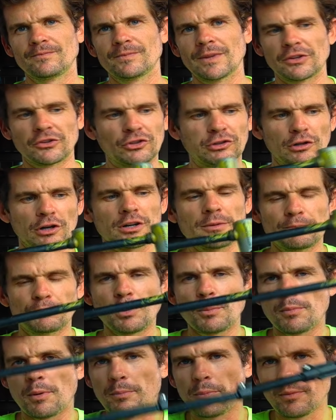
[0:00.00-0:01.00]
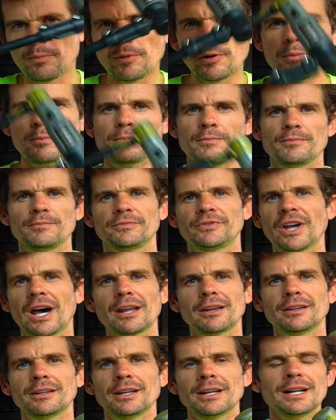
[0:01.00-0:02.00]
And just lock them, boom, boom, boom, boom,
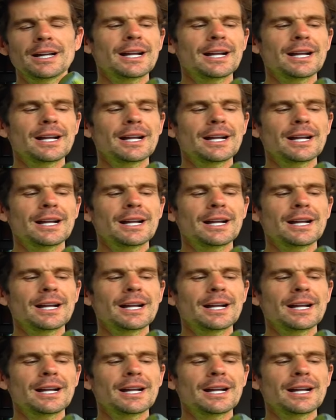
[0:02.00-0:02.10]
done.